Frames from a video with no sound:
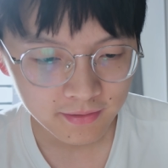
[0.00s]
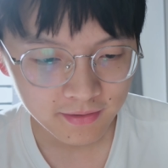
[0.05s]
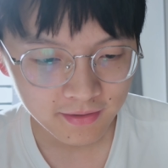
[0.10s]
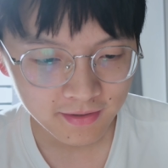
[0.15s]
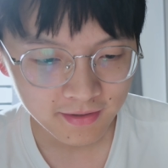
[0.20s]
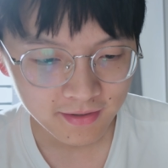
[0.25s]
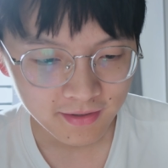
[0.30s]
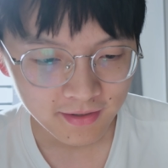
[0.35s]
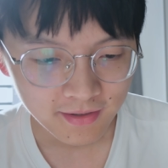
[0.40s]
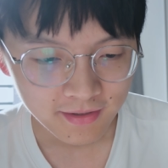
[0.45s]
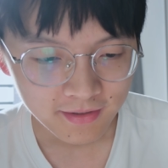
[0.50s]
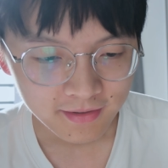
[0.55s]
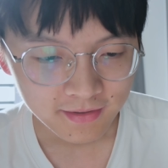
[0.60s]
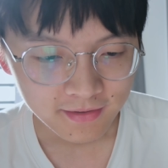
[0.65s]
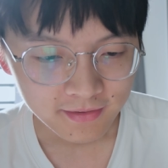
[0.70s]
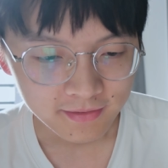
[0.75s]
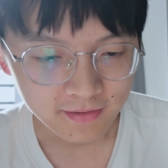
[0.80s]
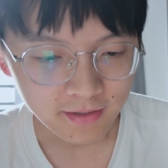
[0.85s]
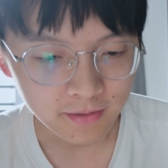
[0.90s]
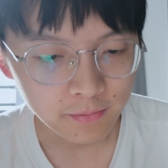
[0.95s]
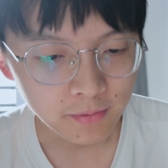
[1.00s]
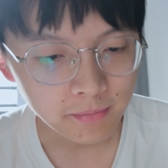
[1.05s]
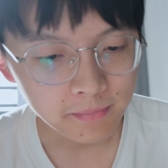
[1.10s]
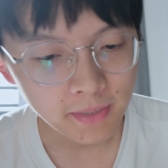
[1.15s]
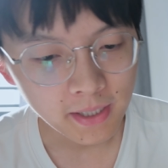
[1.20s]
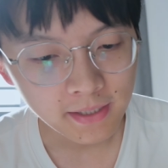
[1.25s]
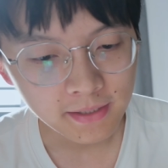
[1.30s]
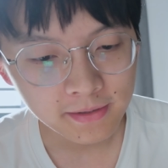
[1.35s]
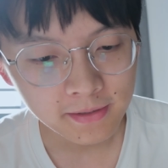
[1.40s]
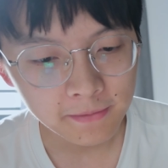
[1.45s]
that it
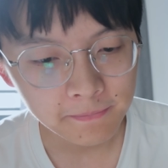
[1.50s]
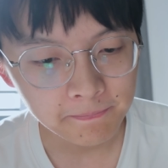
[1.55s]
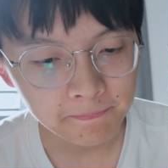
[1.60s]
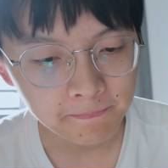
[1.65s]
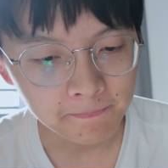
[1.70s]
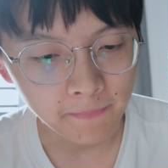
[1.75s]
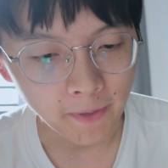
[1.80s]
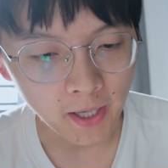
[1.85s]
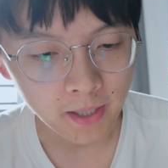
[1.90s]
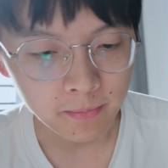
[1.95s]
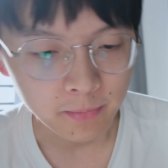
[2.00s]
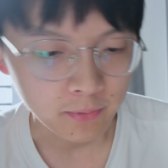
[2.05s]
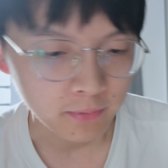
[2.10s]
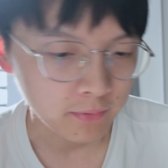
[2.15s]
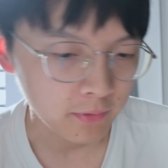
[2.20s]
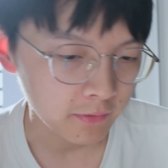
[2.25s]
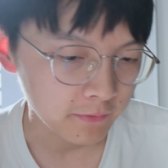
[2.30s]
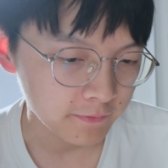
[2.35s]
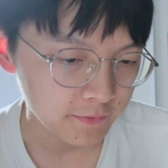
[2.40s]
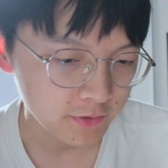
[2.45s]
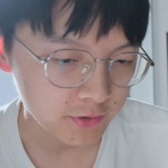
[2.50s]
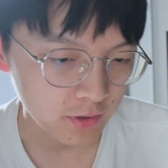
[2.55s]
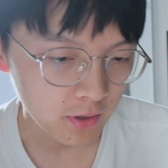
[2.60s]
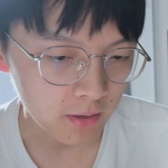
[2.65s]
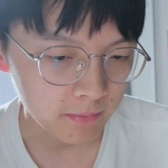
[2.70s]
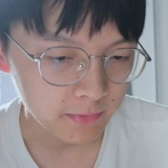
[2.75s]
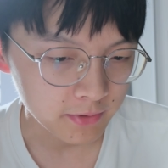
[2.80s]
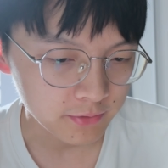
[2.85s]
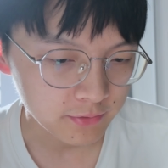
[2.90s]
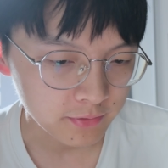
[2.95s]
remained the Bible of
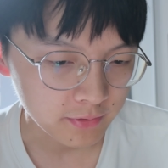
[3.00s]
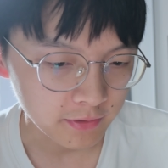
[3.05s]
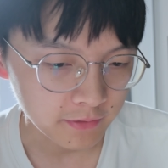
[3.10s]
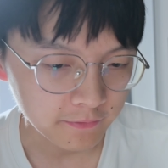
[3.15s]
geometry